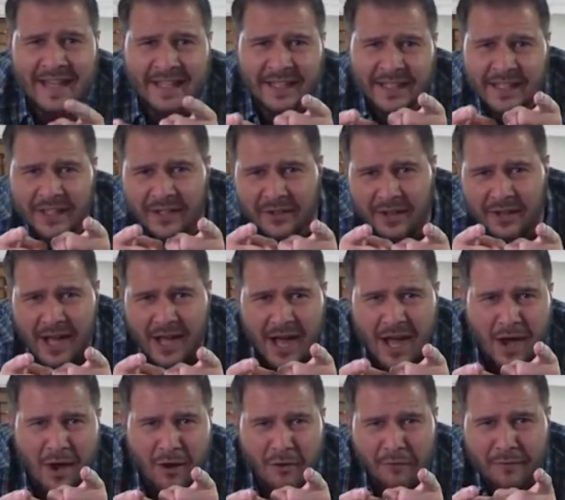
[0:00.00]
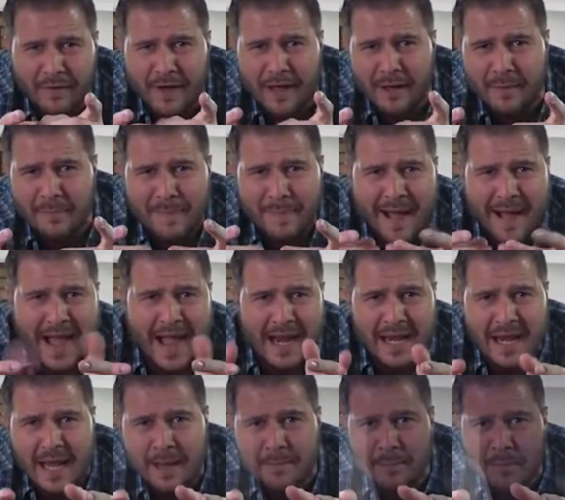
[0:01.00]
listening, and as we say down
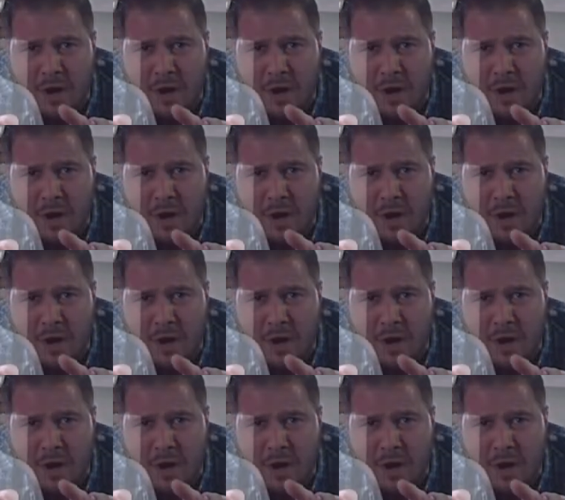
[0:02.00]
under,